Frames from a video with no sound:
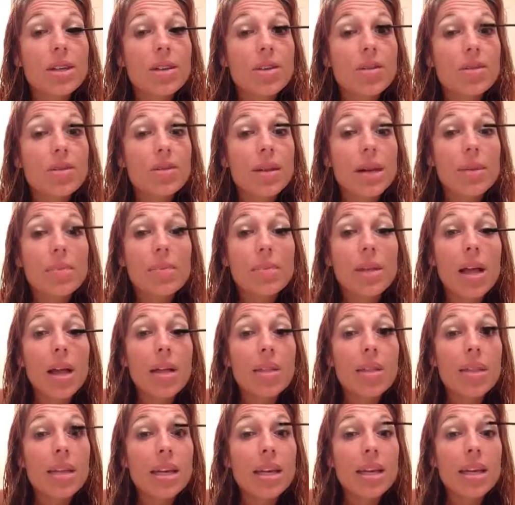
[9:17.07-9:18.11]
Oh, I'm
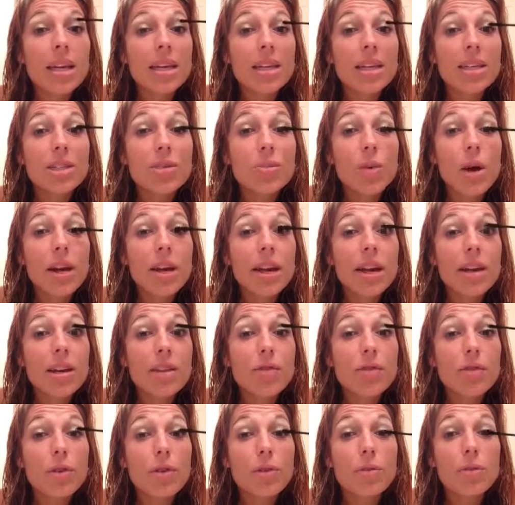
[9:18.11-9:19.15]
not thinking he's wanting any
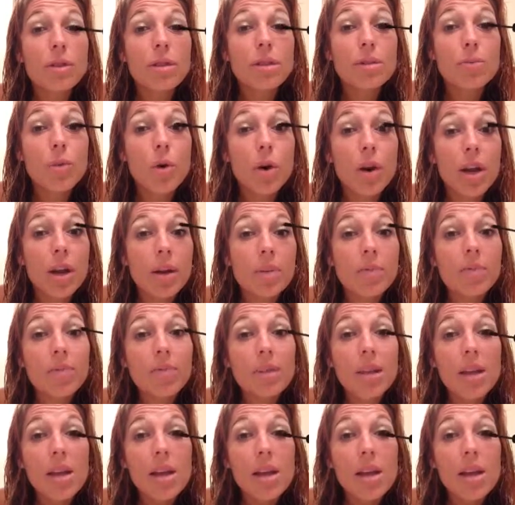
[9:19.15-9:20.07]
fruit this morning.